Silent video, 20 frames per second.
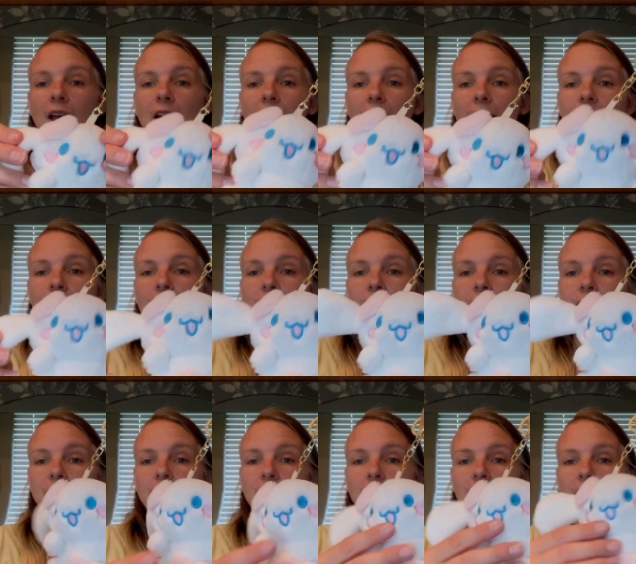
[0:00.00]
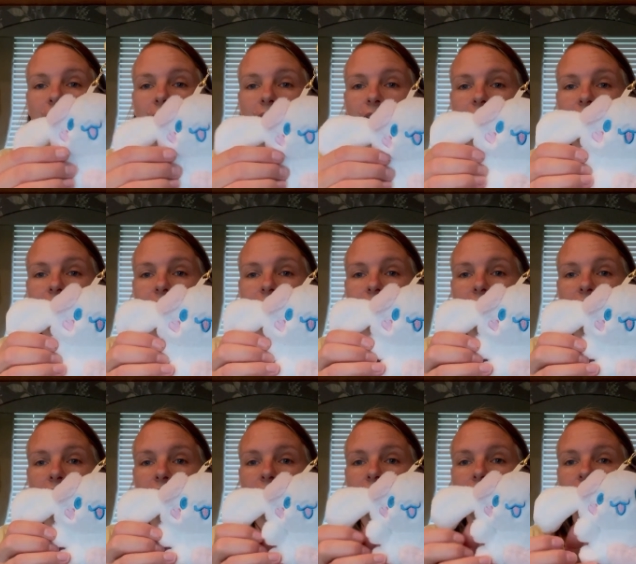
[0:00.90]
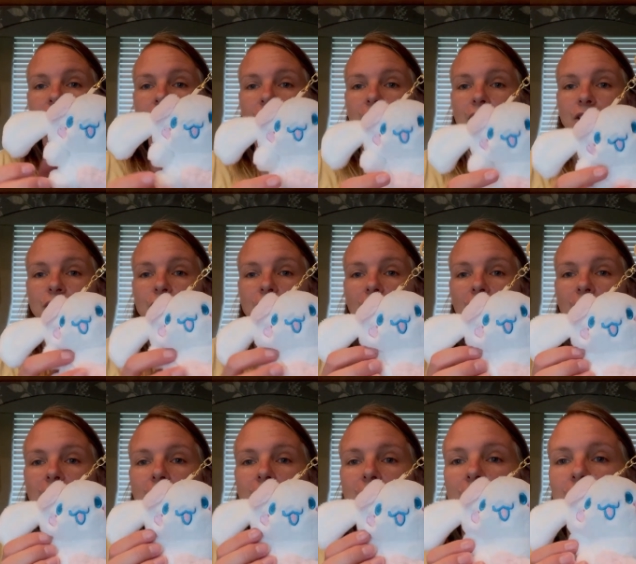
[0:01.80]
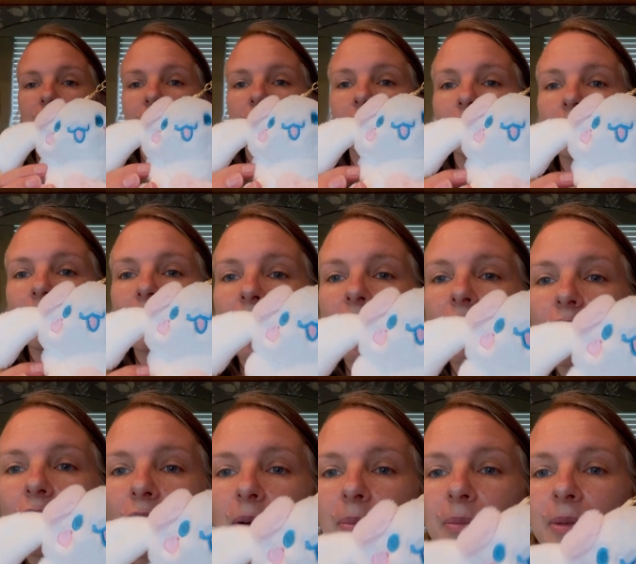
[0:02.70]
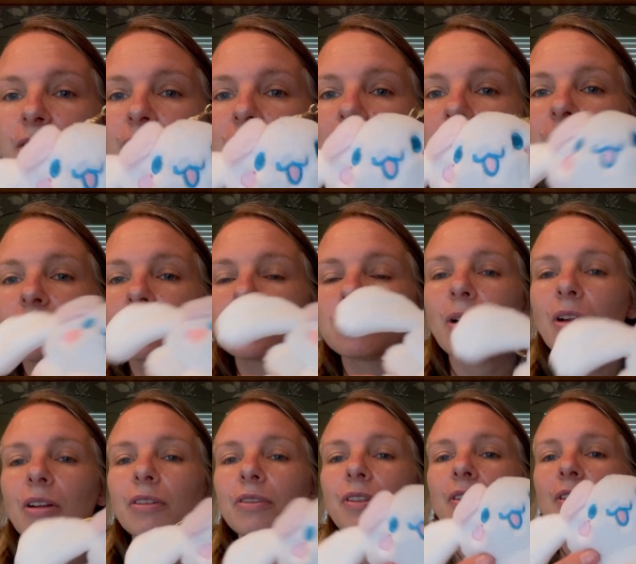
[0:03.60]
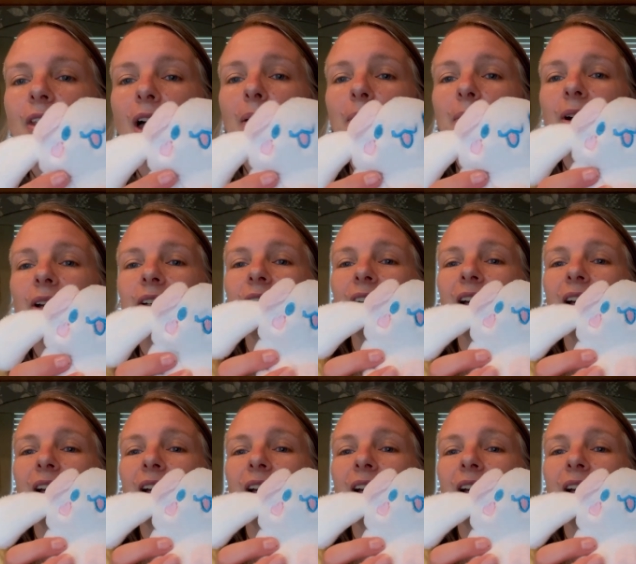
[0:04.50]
And this is a little keychain. I don't know why that arm is so much smaller than that one.